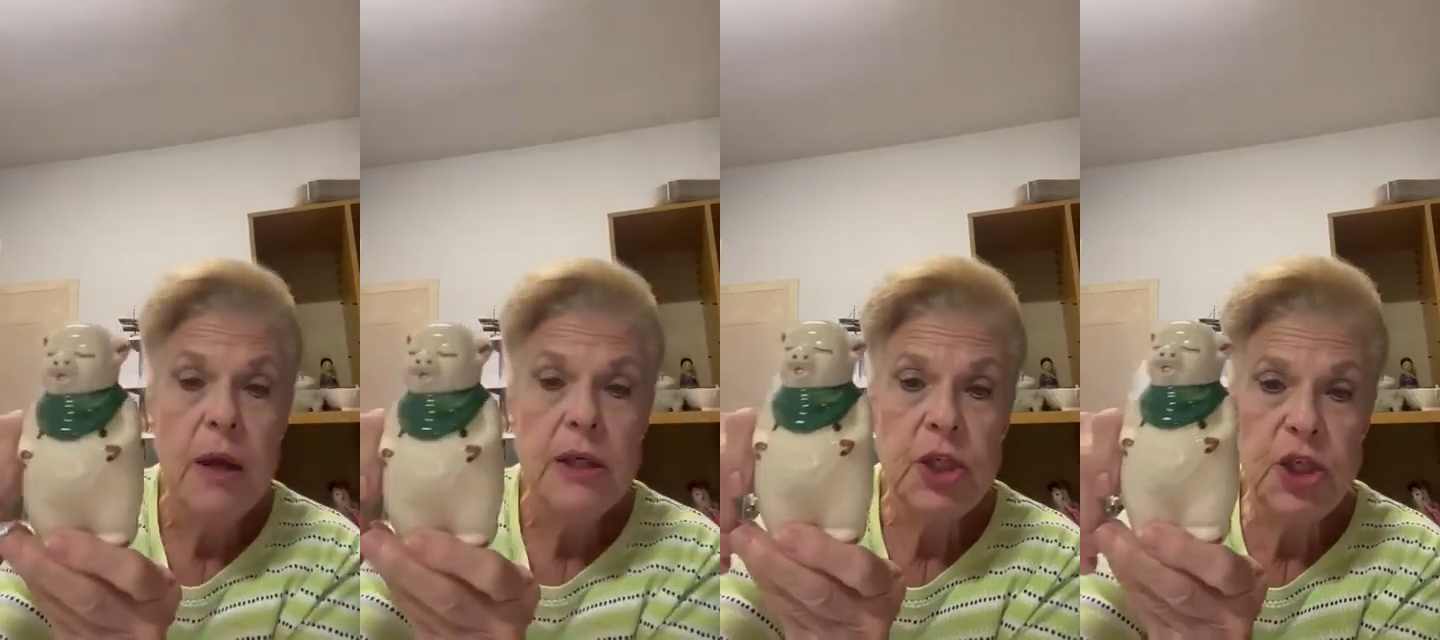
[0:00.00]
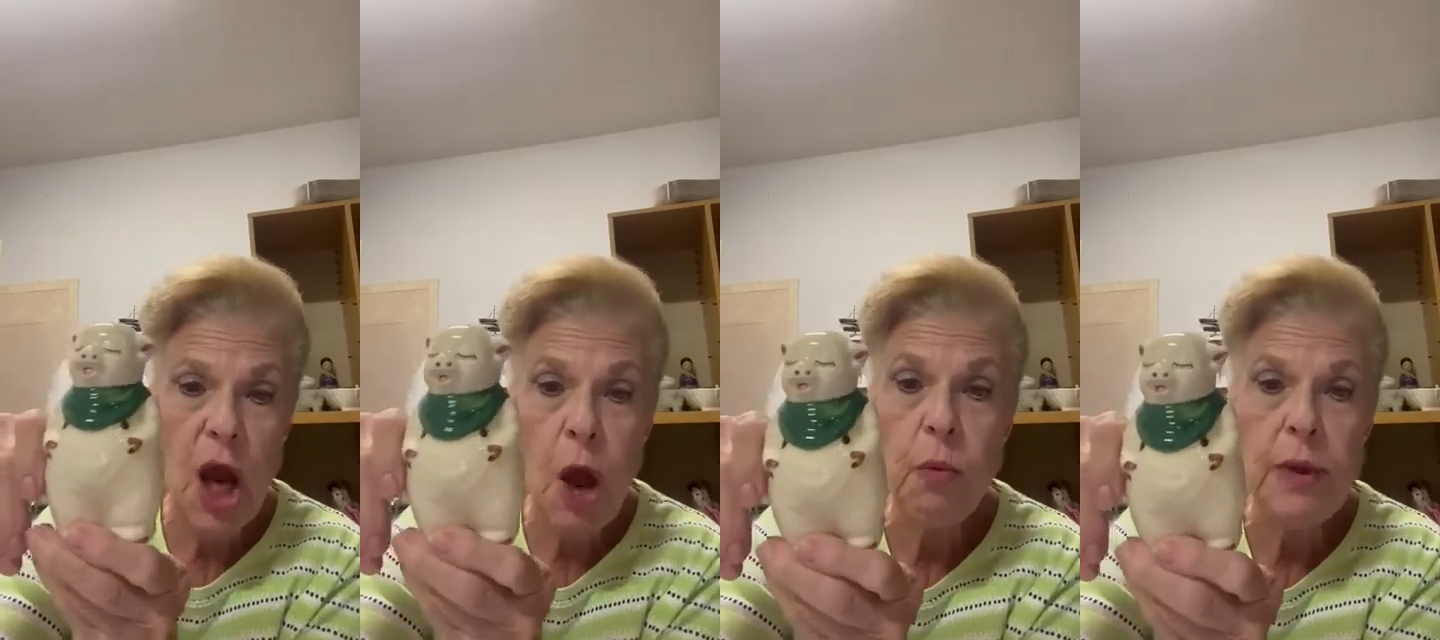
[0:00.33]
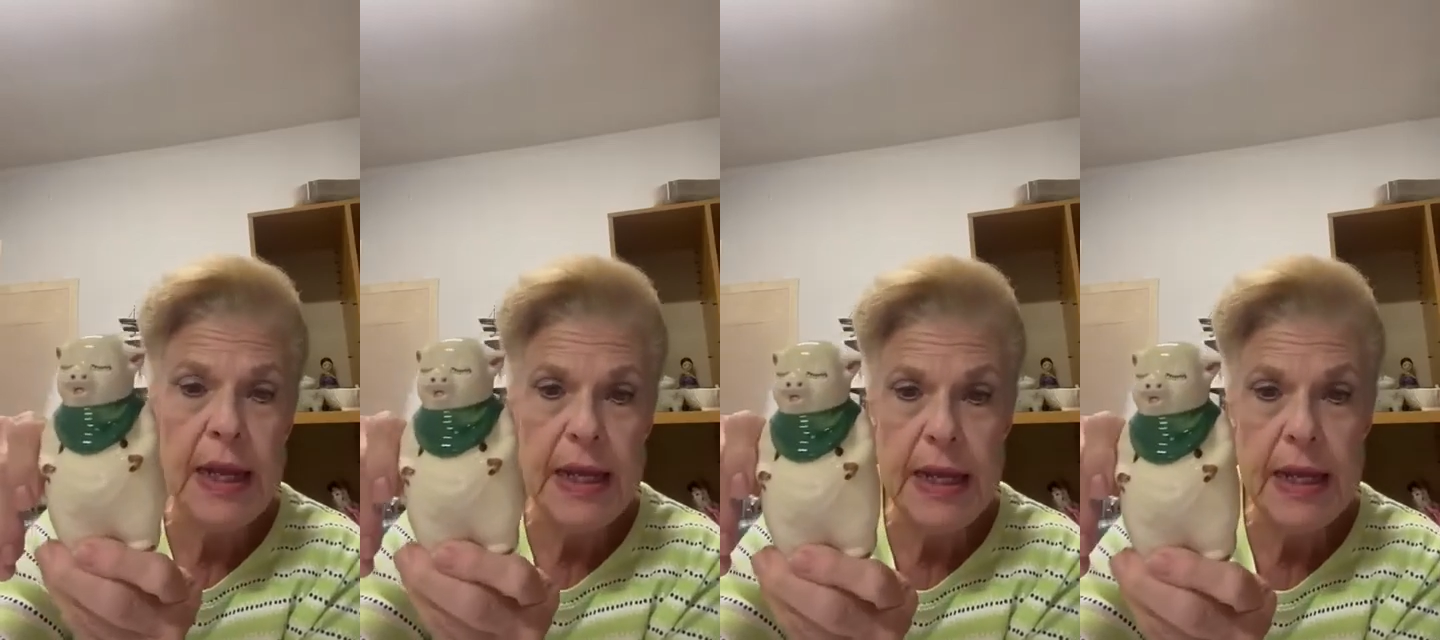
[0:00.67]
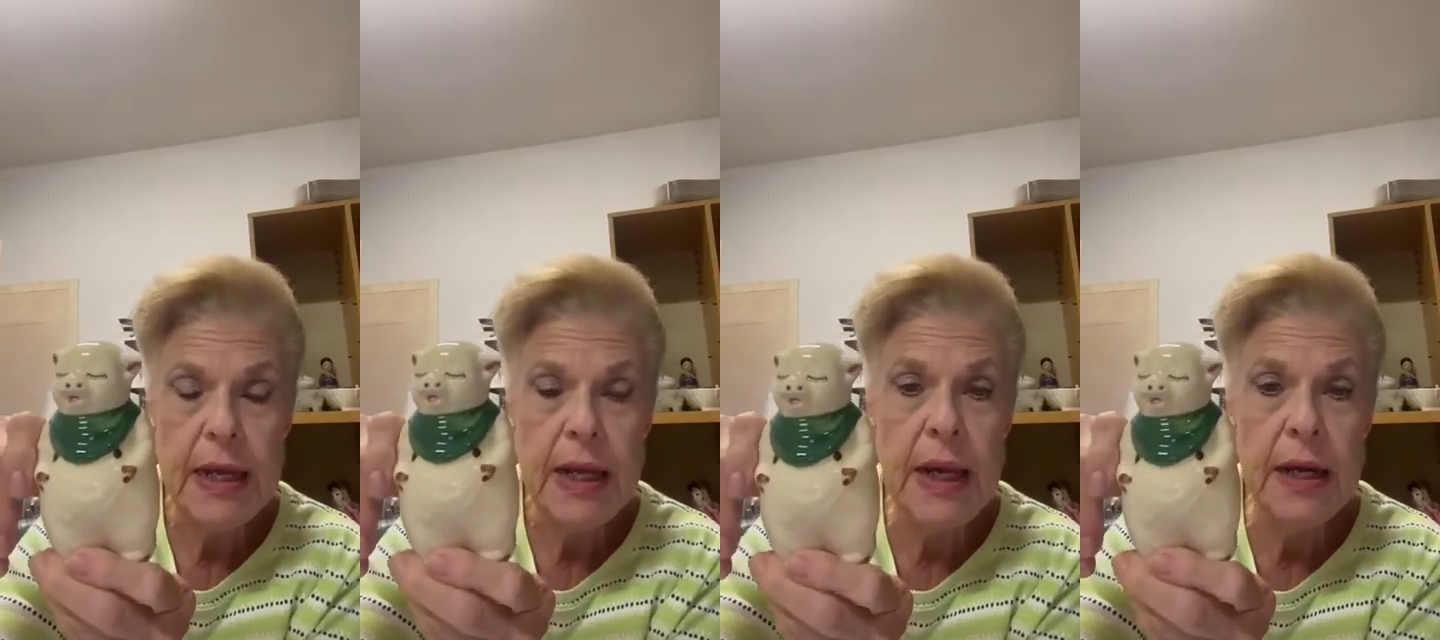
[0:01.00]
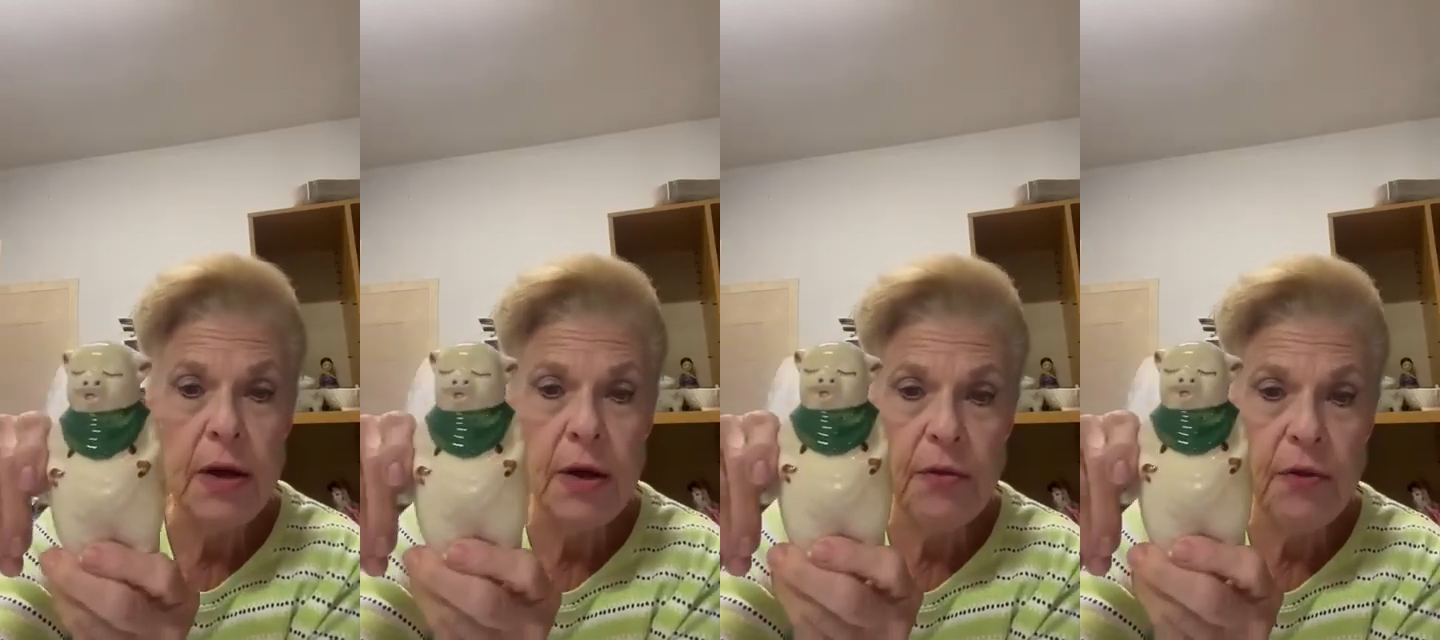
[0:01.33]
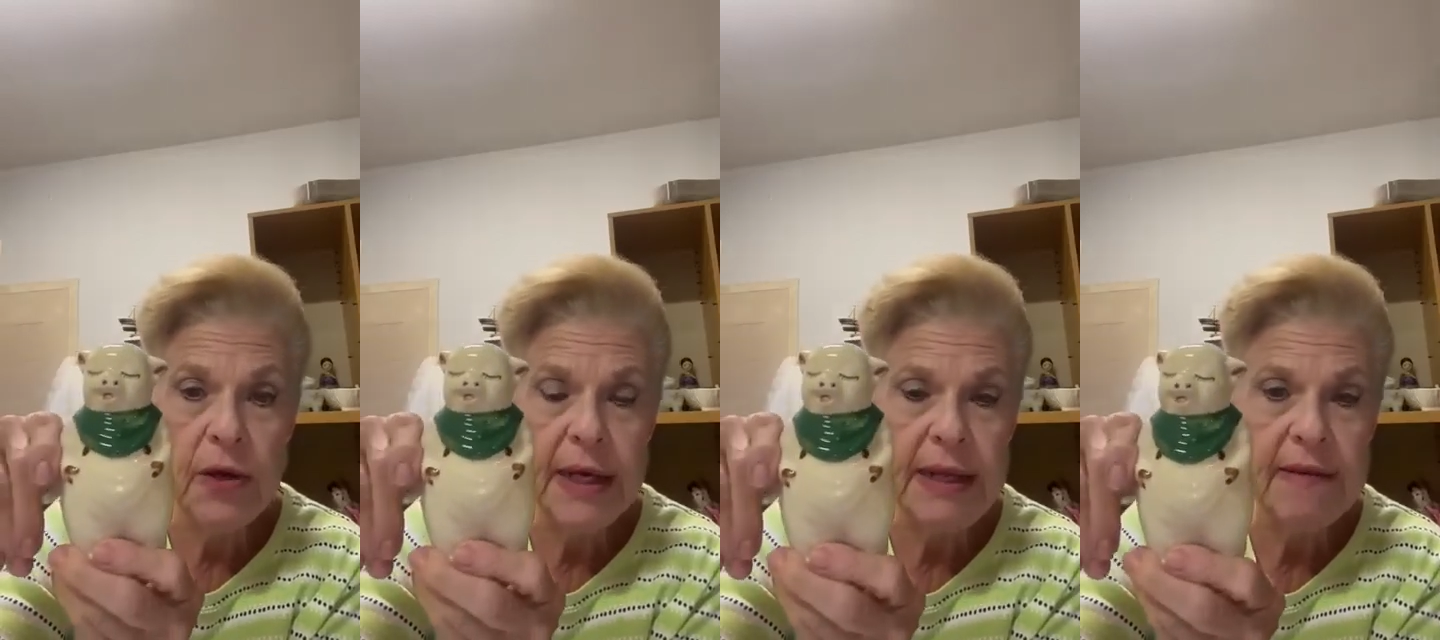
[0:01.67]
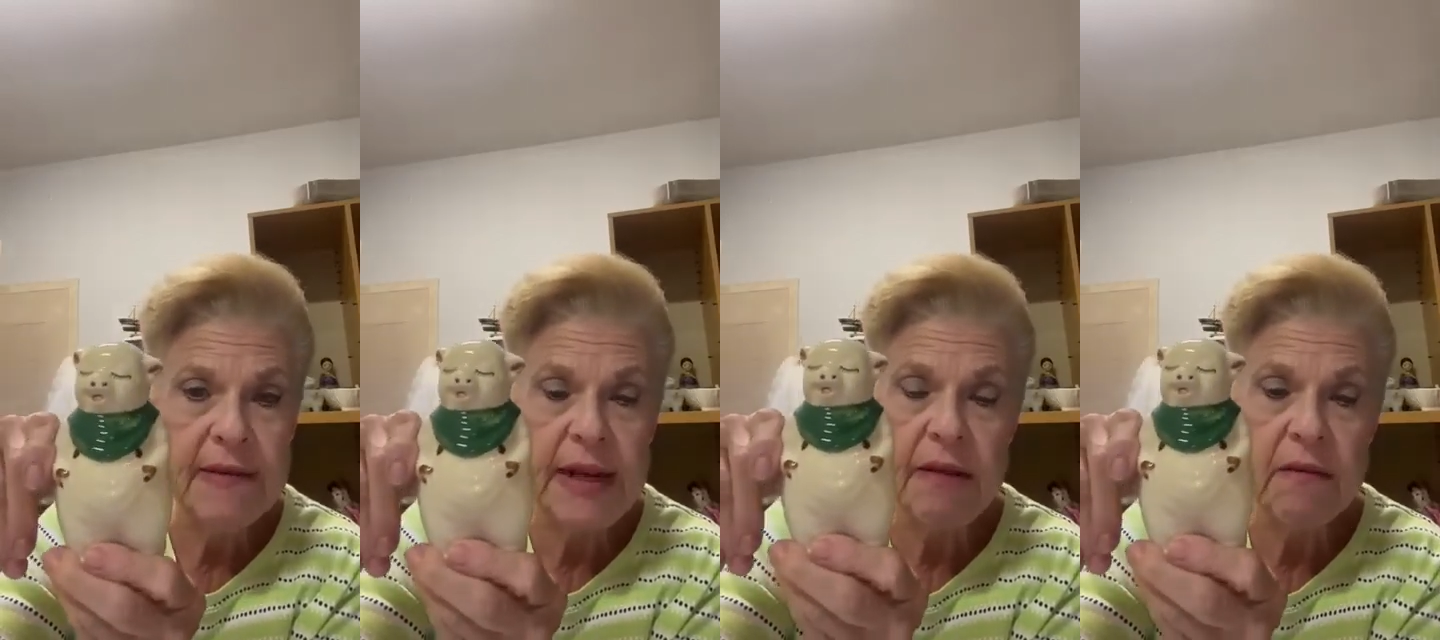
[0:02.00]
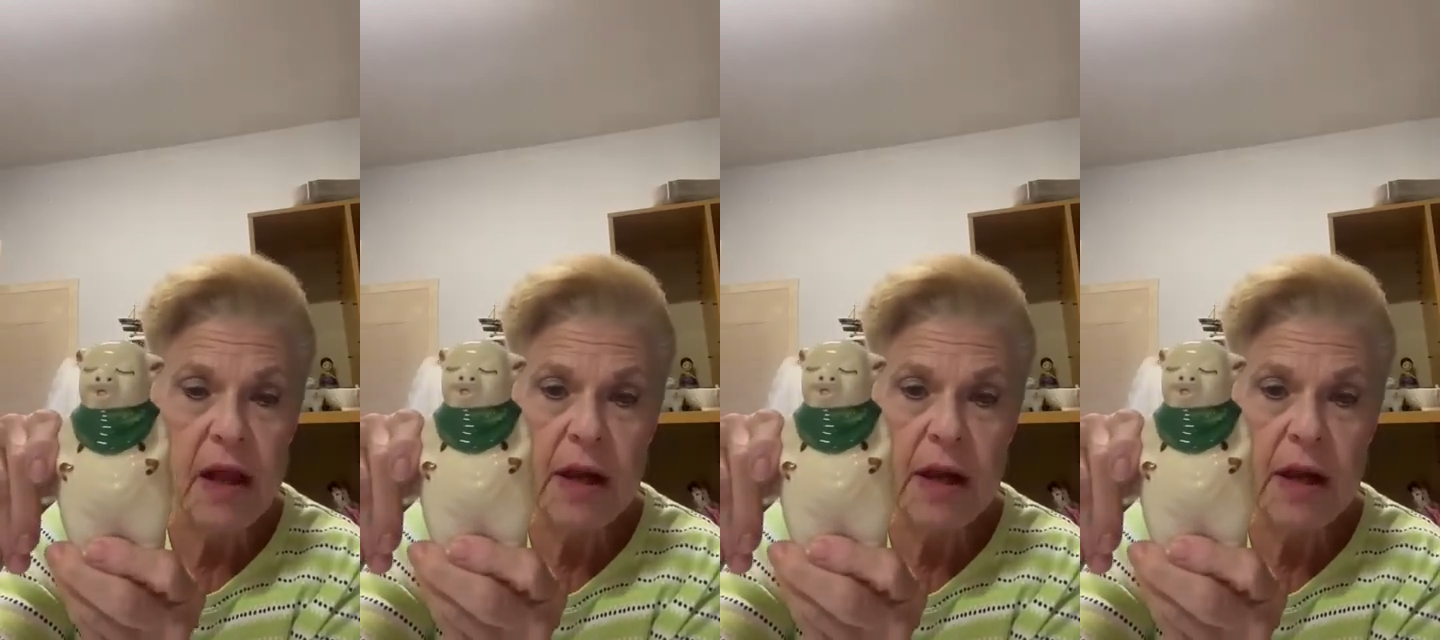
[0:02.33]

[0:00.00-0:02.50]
Shawnee in other listings,